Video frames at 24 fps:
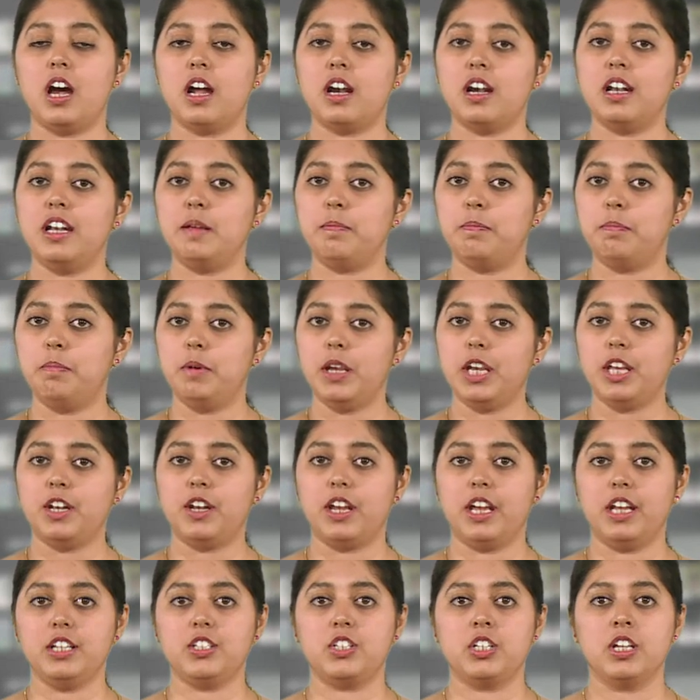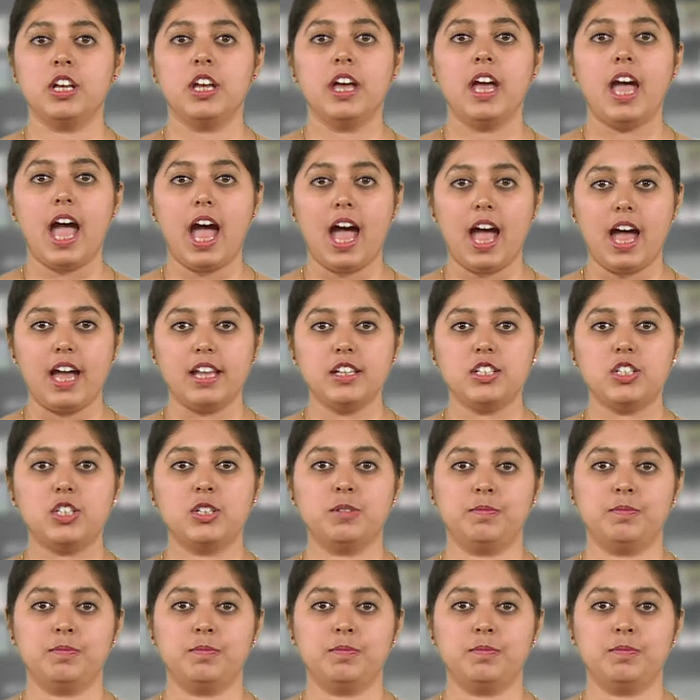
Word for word: early period and